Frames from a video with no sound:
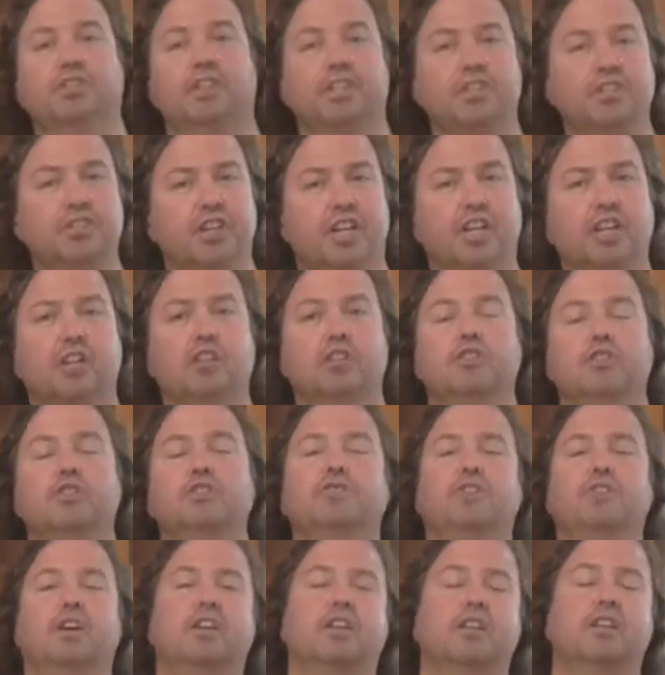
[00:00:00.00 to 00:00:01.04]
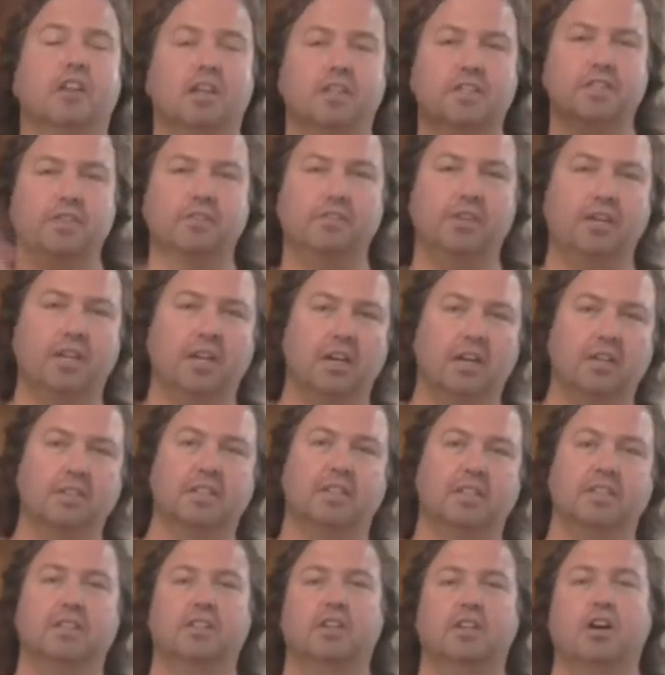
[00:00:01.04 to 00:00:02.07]
On this channel, you'll find lots of
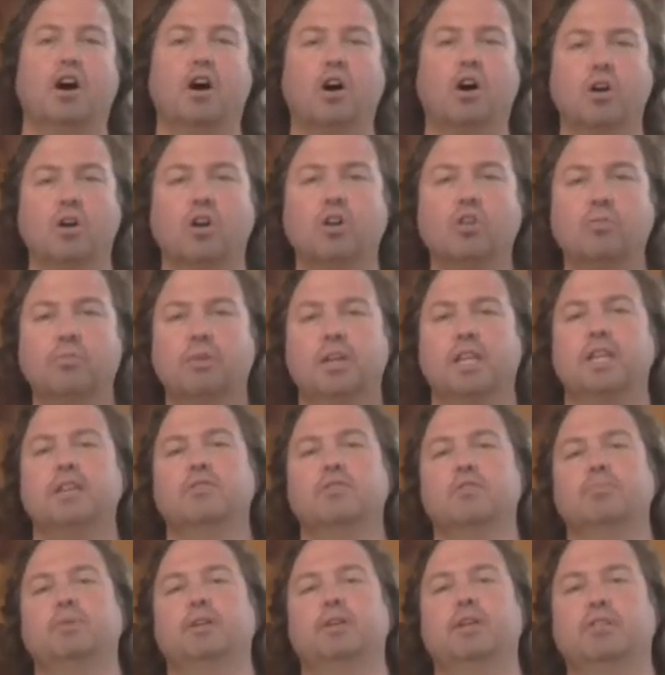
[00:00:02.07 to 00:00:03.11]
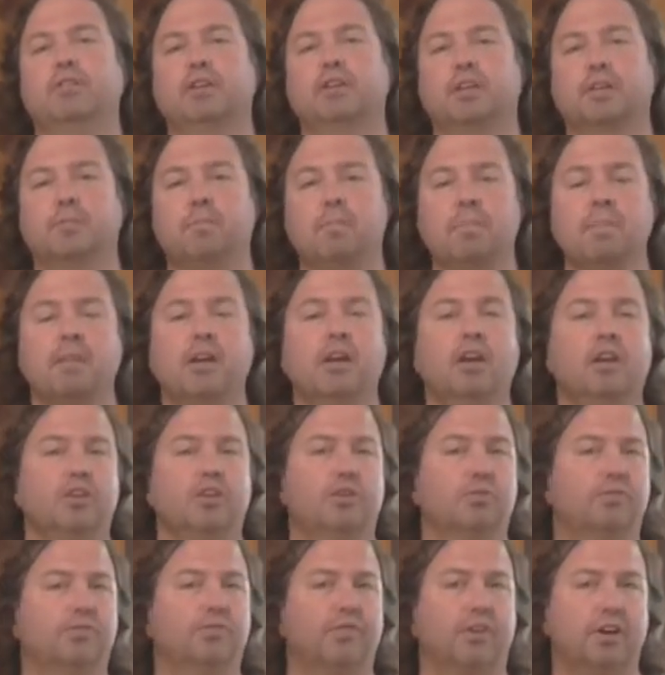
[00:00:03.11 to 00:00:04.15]
videos into the whole medieval period.
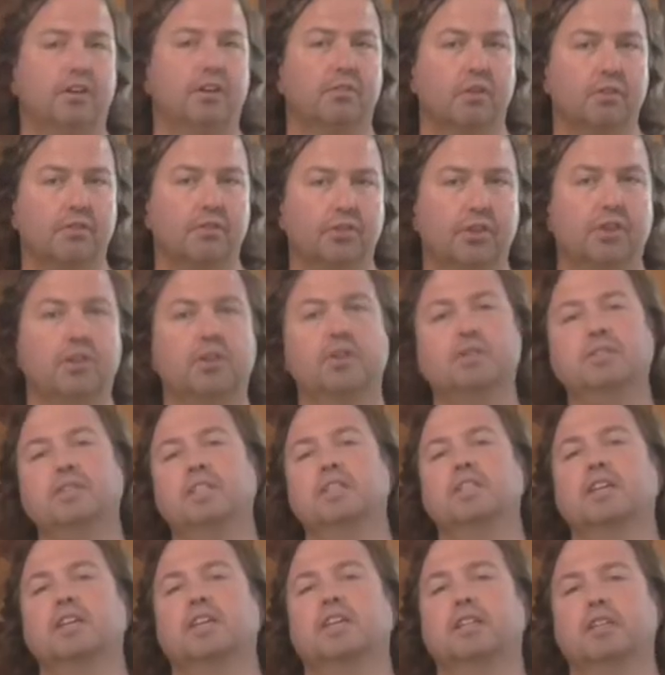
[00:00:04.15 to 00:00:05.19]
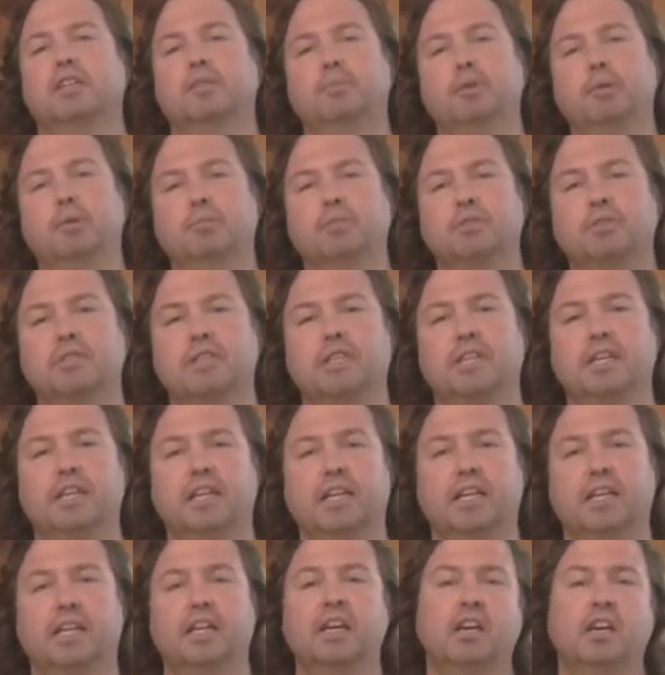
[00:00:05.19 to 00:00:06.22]
You'll find reviews into other people's
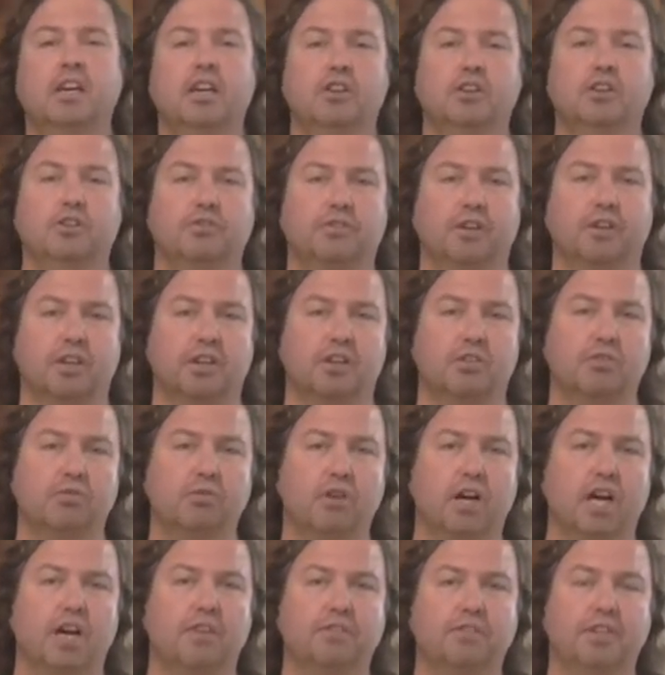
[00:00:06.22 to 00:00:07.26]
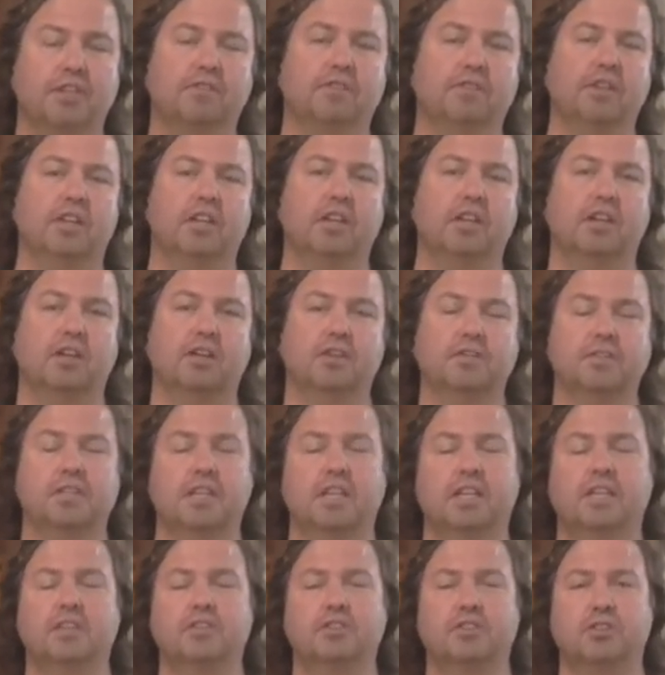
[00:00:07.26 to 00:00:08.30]
gear. You'll find crafting videos
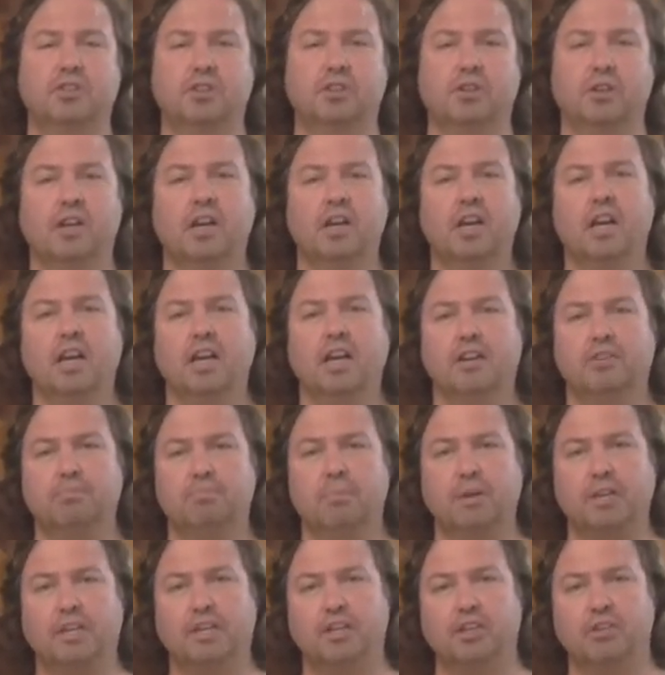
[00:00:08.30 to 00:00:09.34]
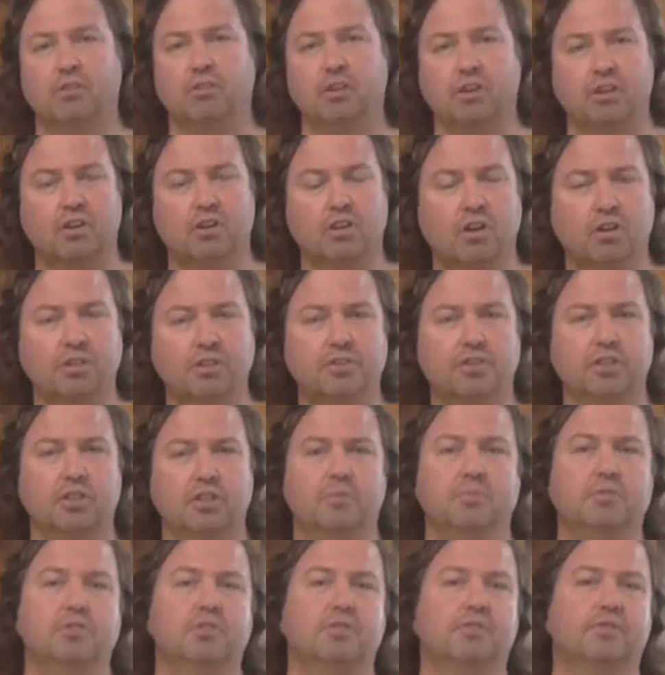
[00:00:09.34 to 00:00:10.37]
into making your own
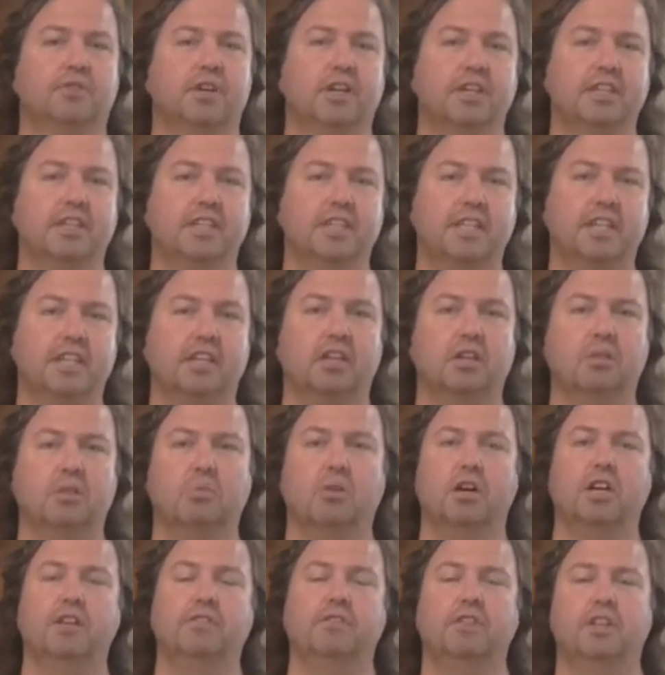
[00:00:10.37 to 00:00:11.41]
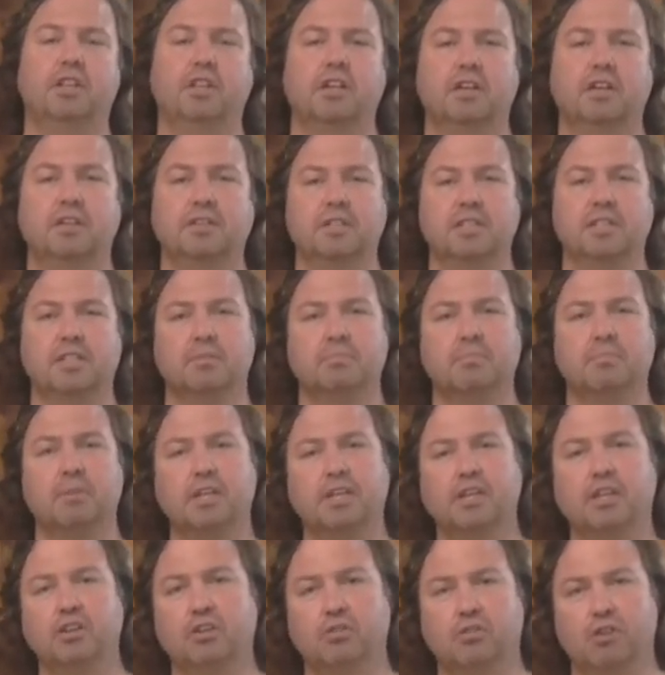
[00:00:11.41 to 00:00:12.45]
costumes. You'll find DIY videos into
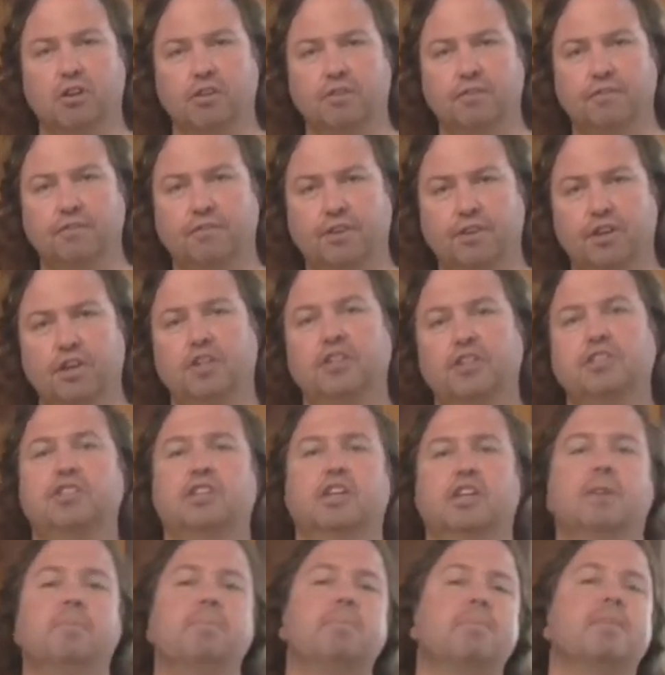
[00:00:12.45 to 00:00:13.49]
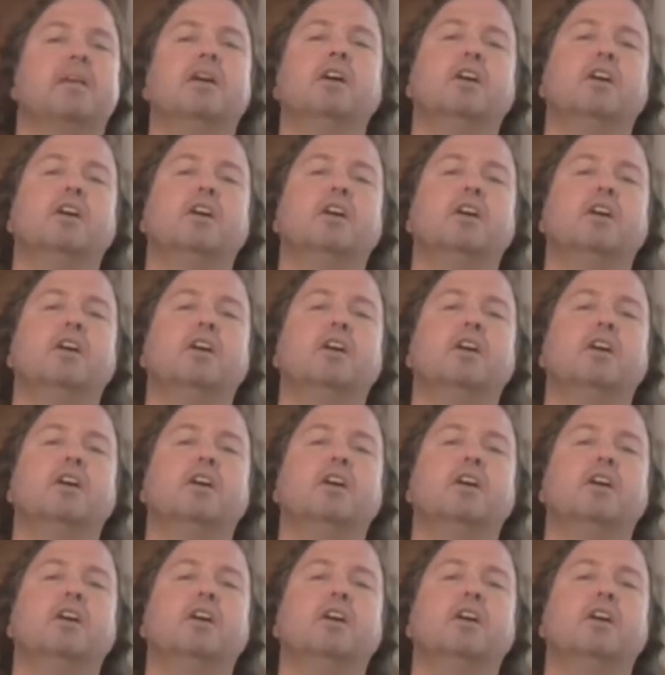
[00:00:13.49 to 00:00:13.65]
making your own furniture.